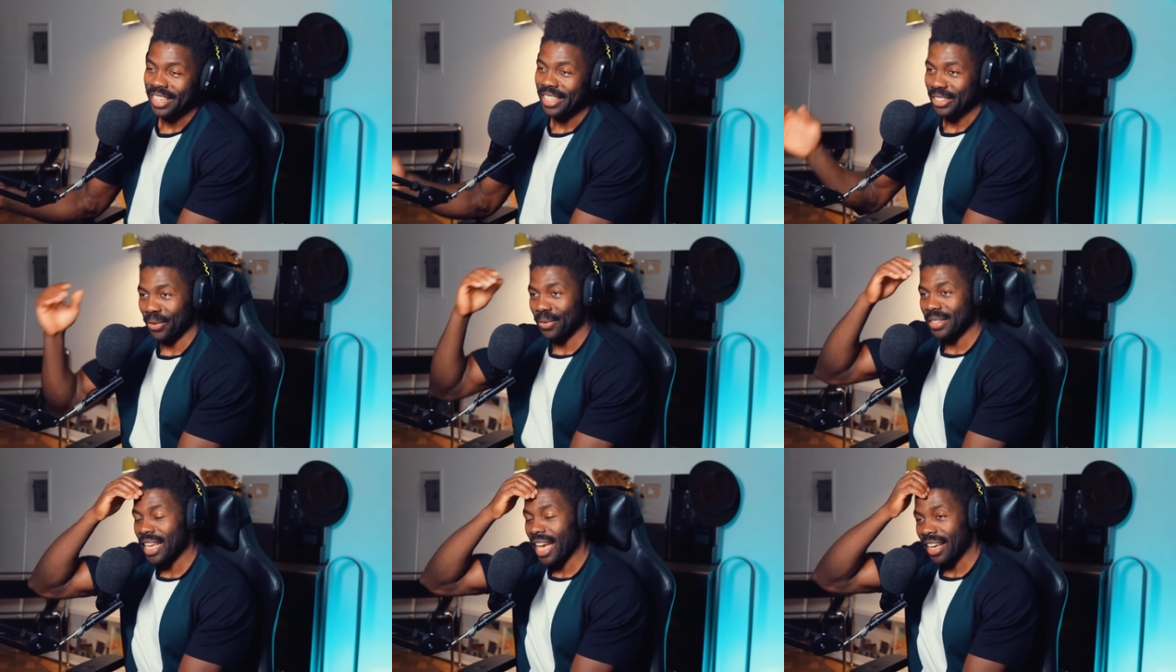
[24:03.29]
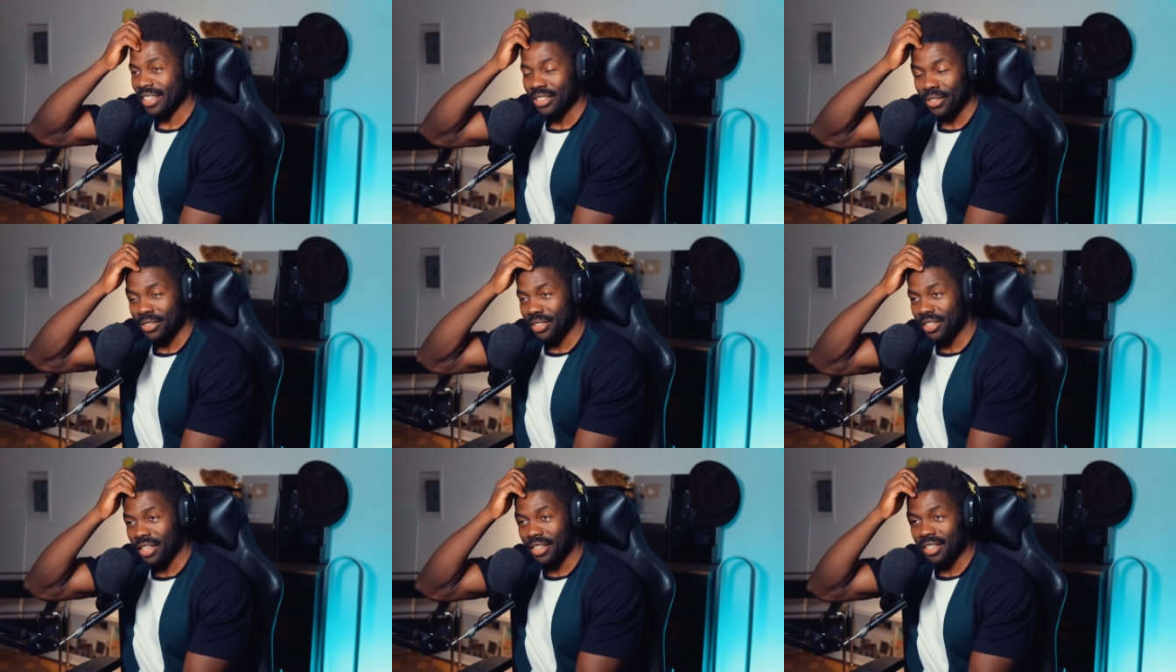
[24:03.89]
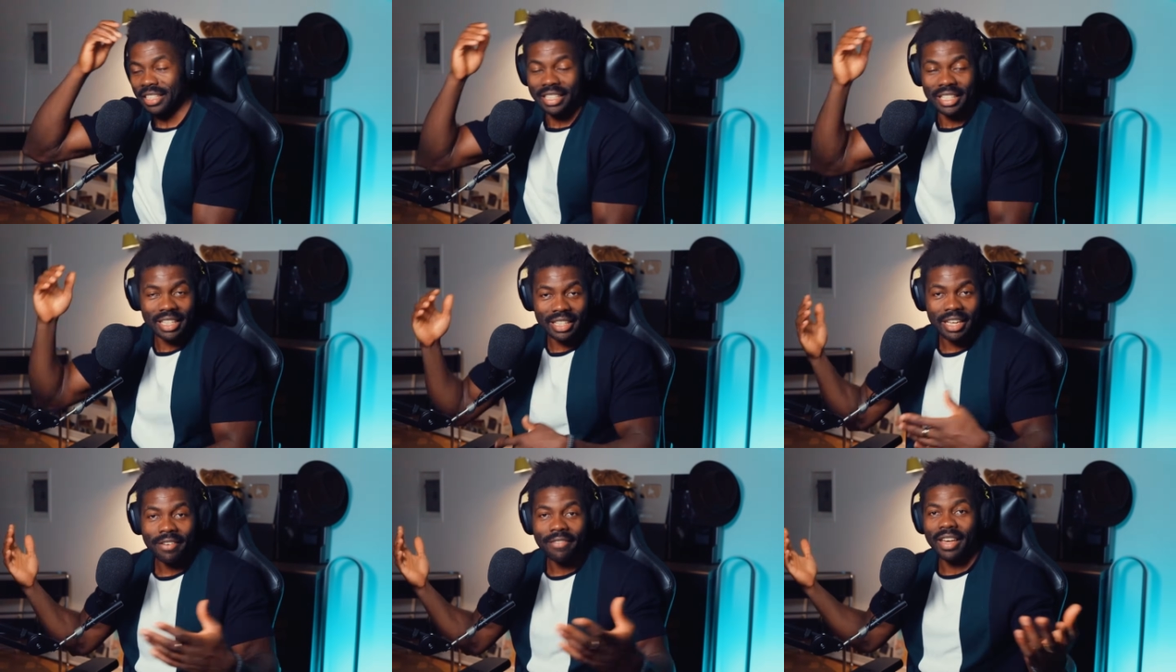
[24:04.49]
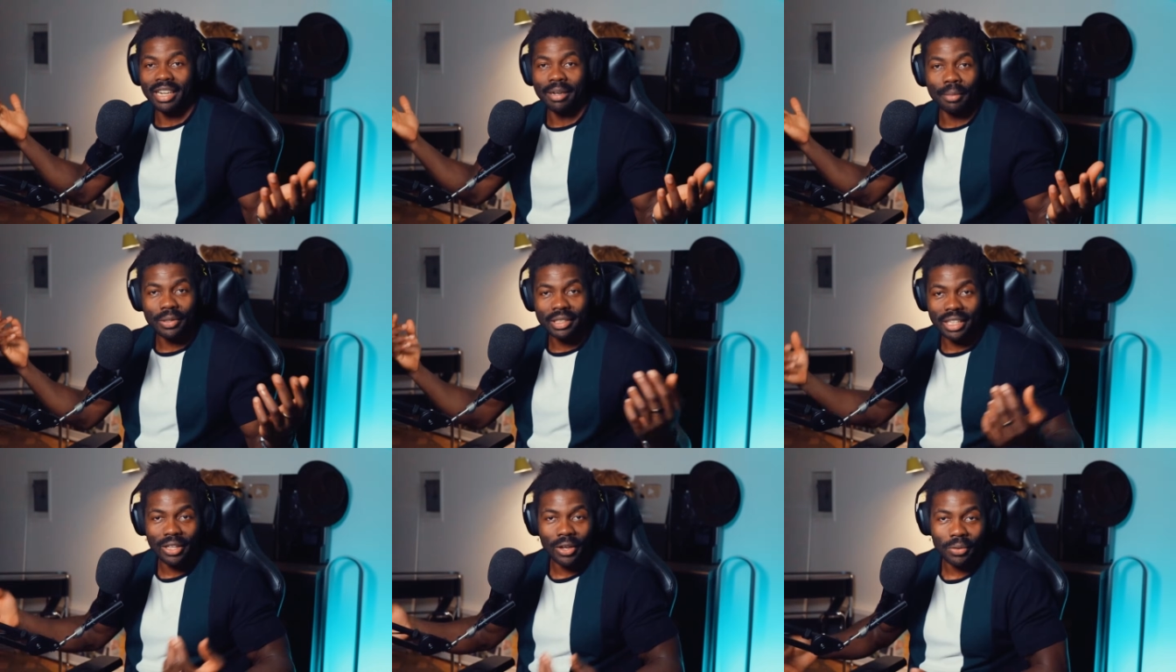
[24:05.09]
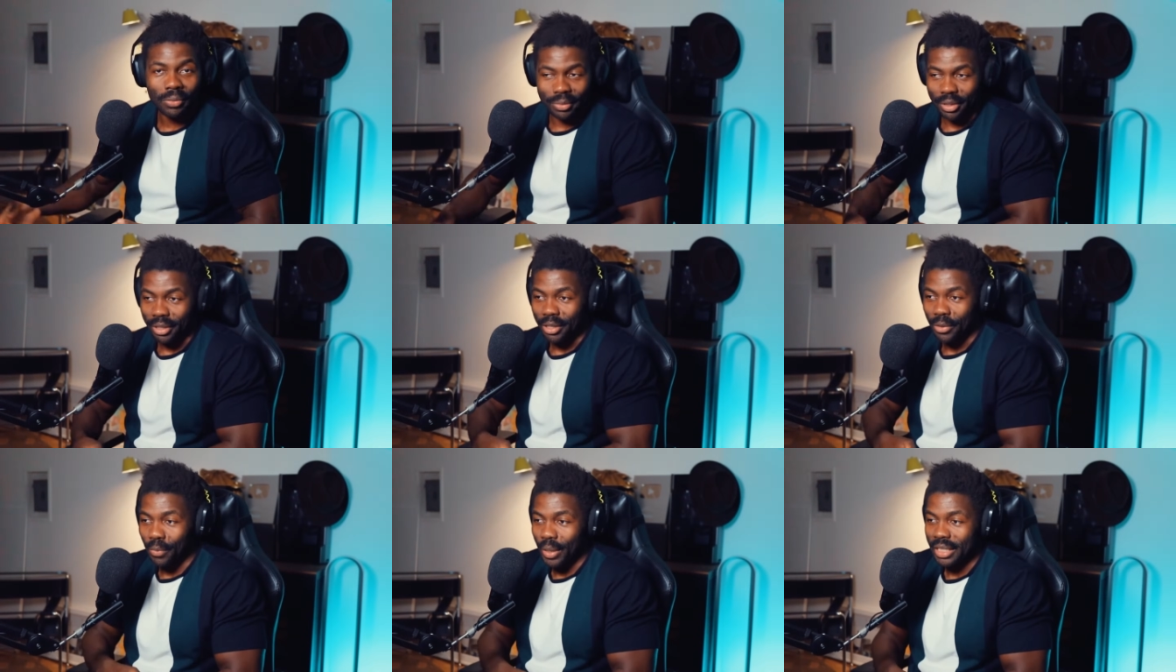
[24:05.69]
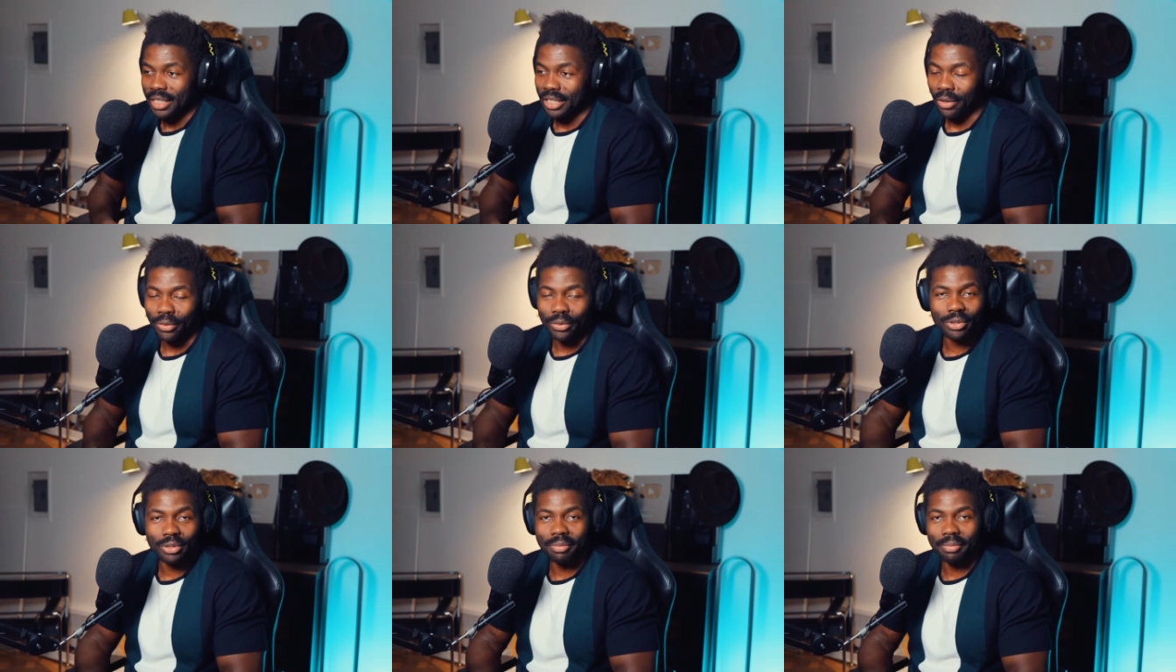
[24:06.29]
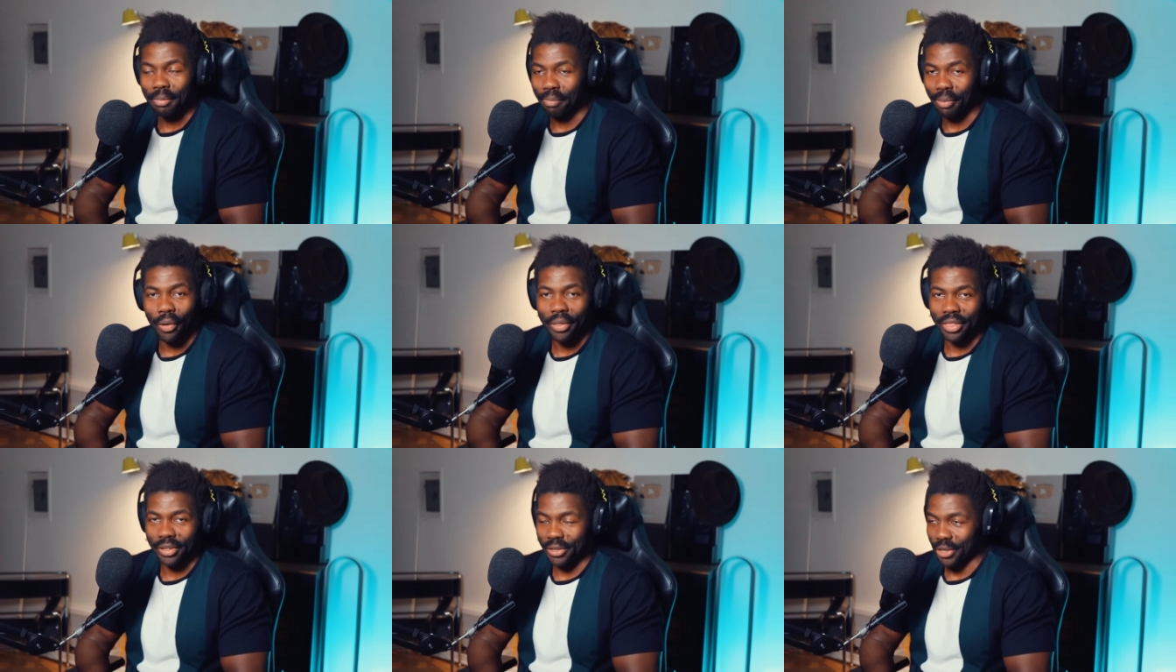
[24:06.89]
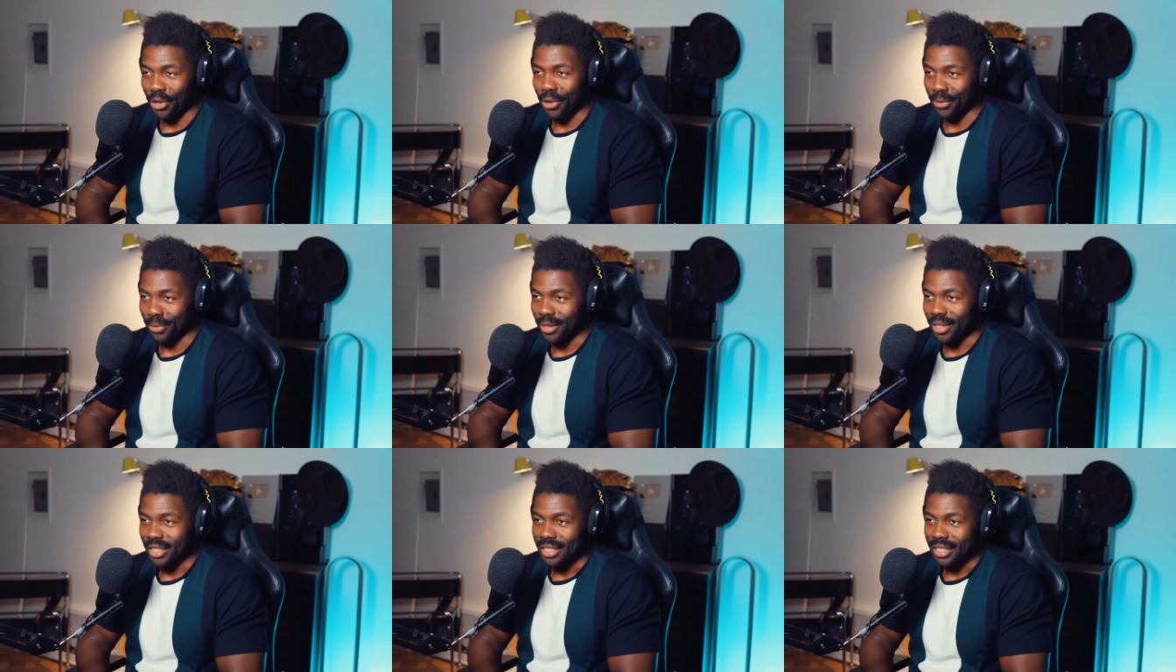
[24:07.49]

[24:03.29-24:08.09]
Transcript: So yeah, just uh, leave animals alone when they don't bother you.